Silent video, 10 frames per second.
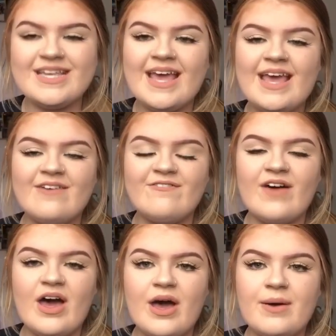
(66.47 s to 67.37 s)
if
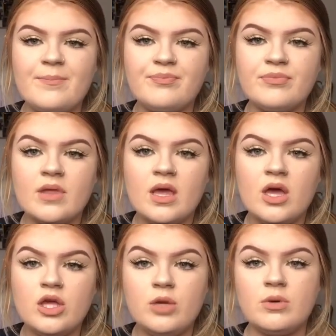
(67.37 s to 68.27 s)

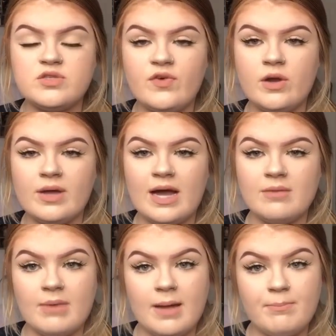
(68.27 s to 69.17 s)
you want to follow kind of
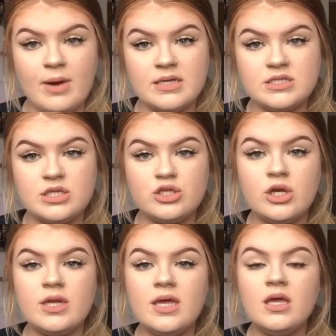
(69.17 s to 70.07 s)
my pregnancy
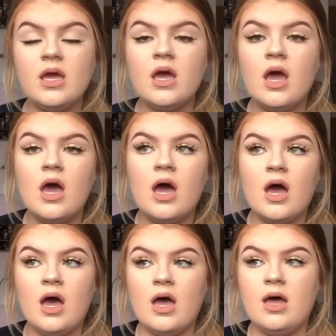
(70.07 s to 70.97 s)
journey.
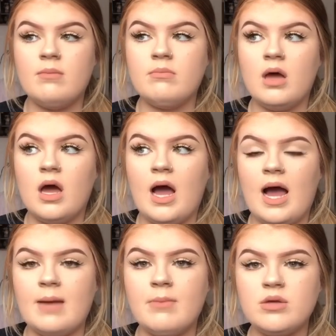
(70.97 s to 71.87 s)

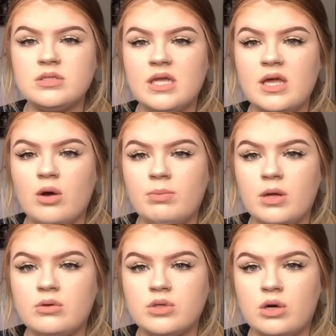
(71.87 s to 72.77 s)
I mostly
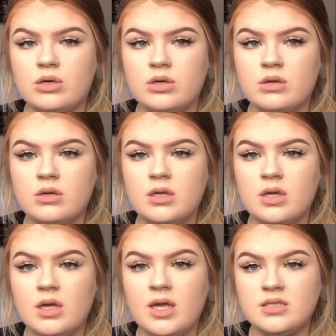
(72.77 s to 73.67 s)
upload on
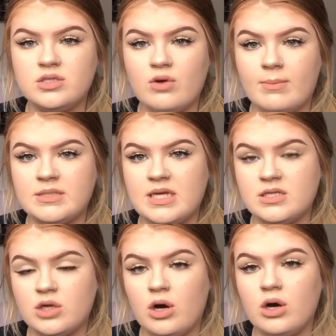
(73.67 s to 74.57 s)
Instagram and
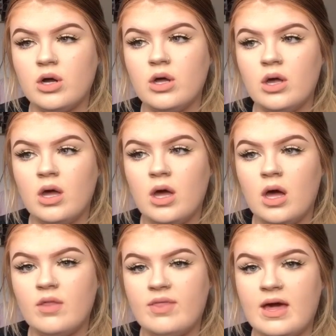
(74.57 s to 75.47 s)
TikTok.
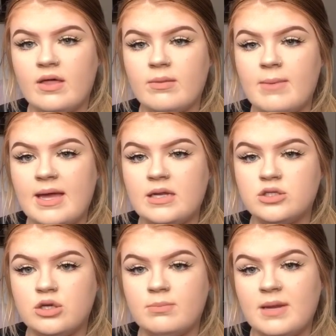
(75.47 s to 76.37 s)
They are the main
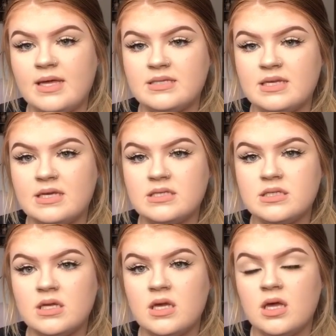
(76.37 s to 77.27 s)
two places.
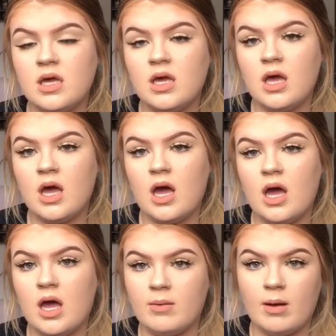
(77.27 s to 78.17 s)

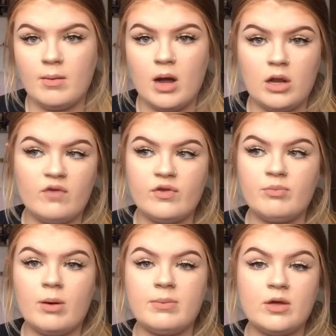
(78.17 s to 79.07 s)
A lot of you
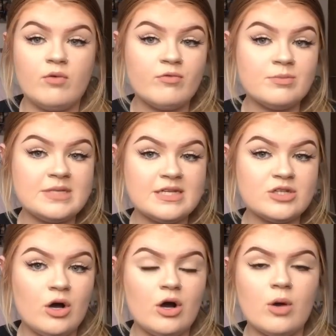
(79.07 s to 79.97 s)
probably come from
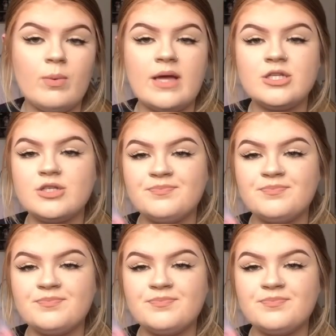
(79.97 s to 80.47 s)
TikTok, which